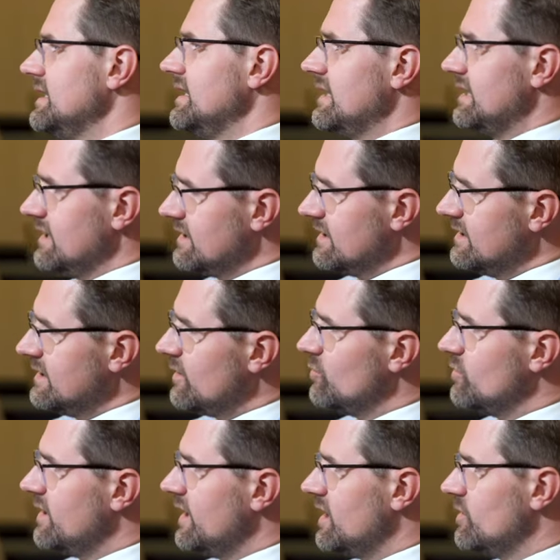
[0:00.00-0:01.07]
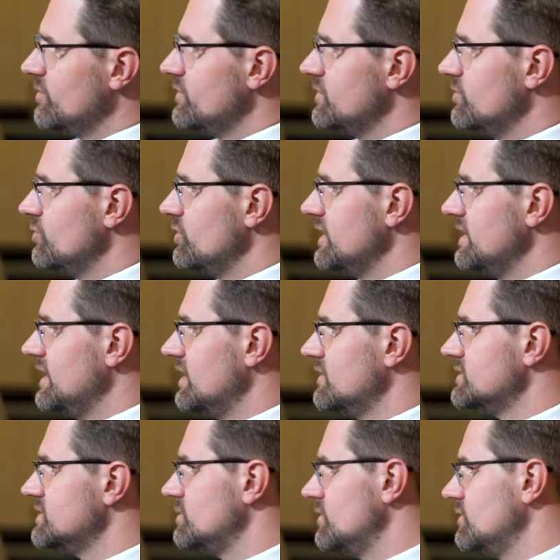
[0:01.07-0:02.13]
And I think that will help to break down
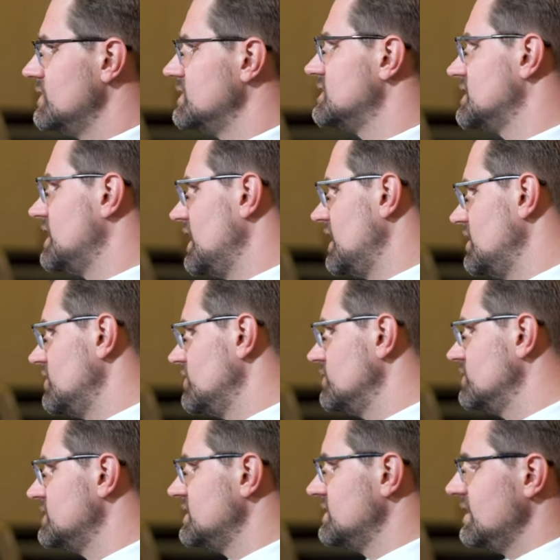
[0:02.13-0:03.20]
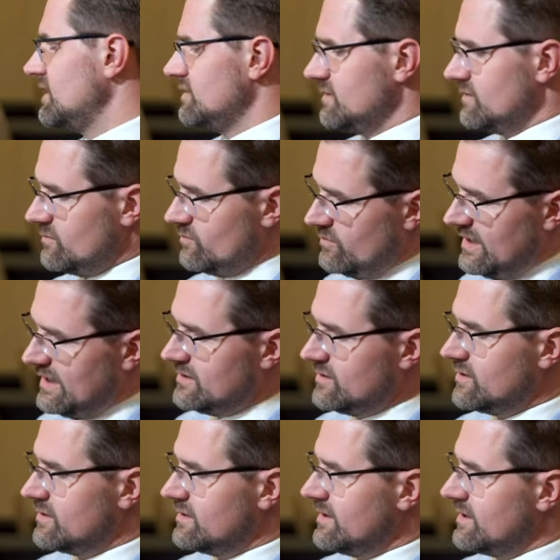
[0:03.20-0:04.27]
some of the silos and make the
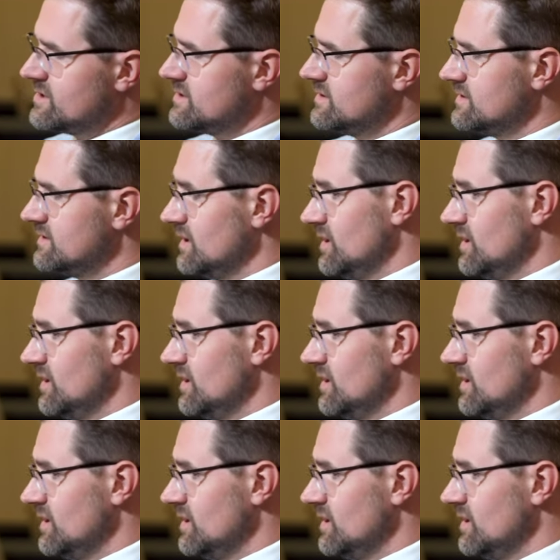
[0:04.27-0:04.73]
connections,